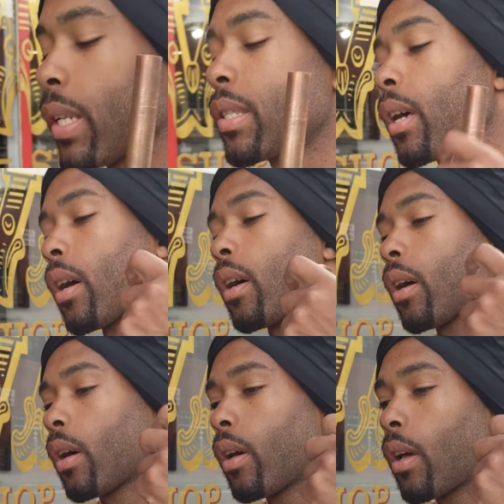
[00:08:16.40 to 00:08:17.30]
it's
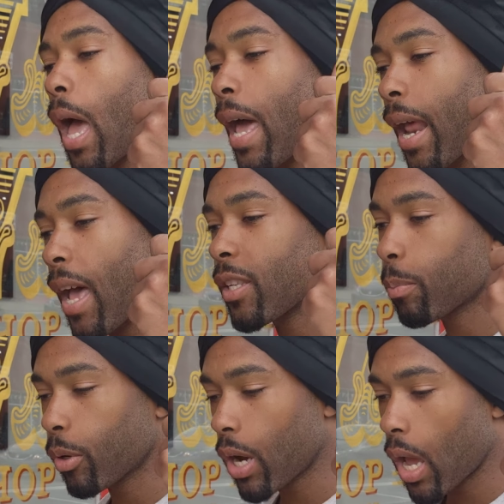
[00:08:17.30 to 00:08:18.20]
at
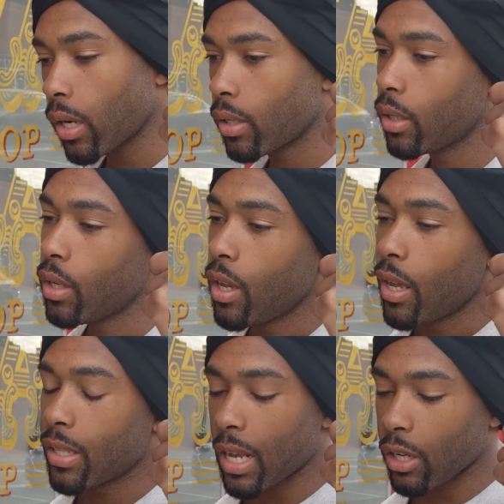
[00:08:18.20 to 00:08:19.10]
Aspernaut.
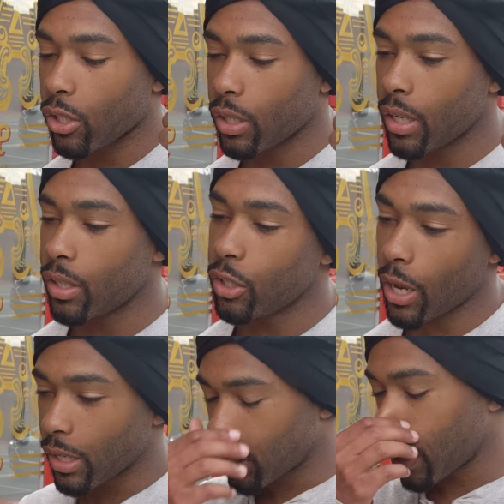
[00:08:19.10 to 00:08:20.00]
It's actually
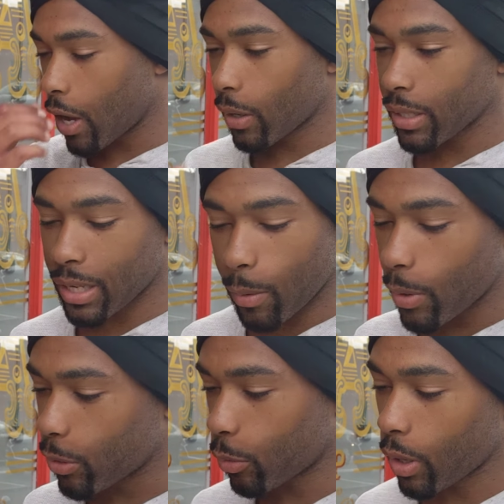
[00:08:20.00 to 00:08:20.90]
changed now because I
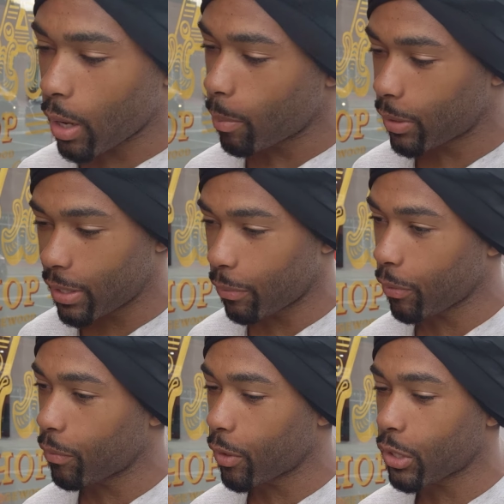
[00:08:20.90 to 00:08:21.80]
went through a couple
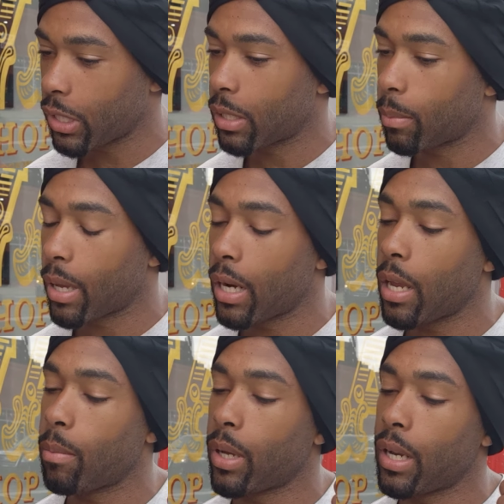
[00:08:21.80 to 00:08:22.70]
different versions of my
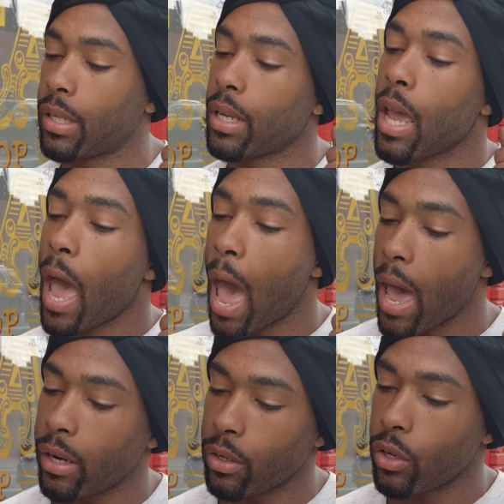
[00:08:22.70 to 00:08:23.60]
name, but it's
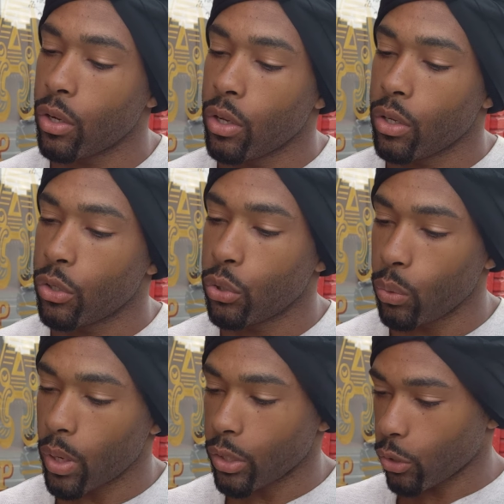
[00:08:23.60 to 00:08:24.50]
at
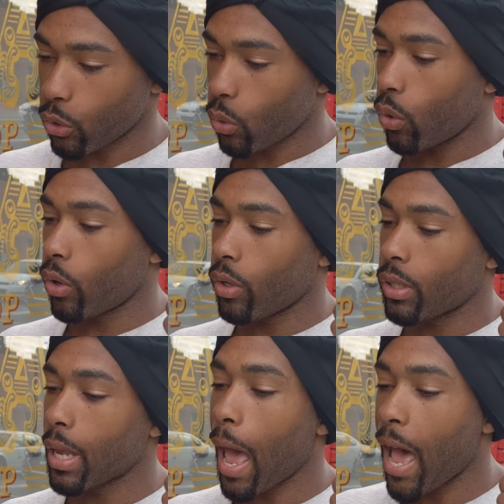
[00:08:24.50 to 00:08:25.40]
2
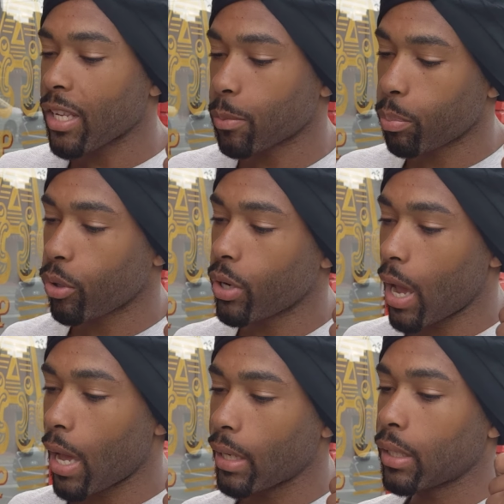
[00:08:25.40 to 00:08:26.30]
underscores
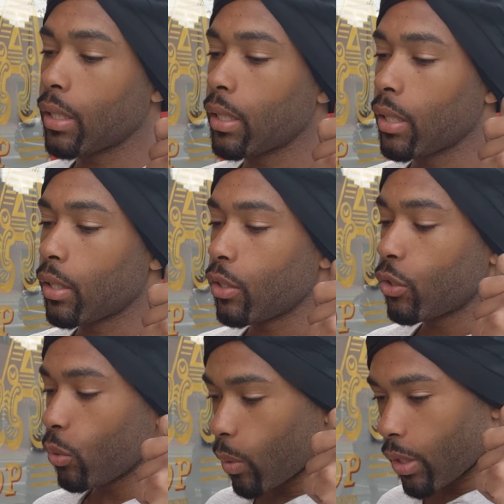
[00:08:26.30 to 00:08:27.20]
Aspernaut
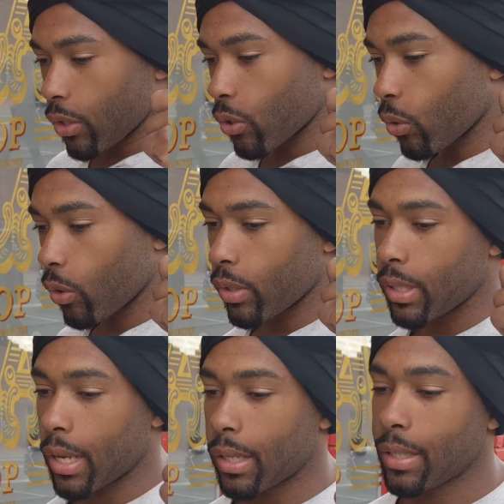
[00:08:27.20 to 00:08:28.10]
2 underscores.
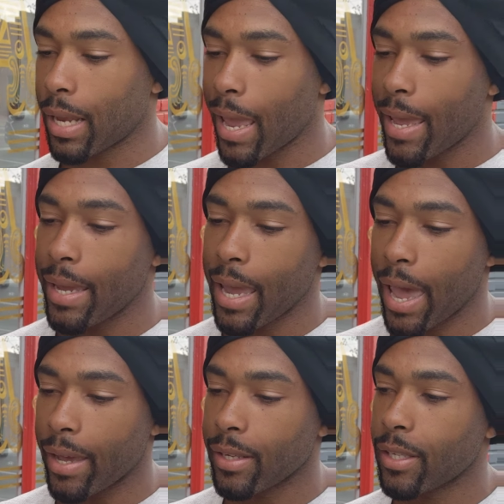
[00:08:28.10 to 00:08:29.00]
That's
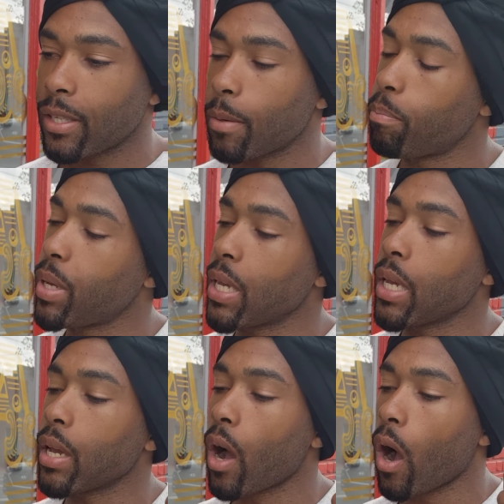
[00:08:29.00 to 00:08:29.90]

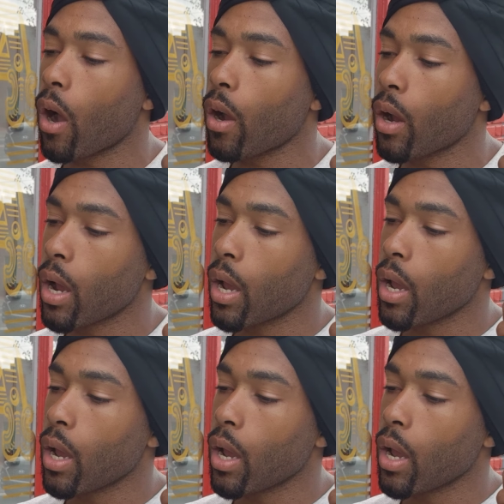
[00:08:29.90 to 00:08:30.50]
ASPERNAUT.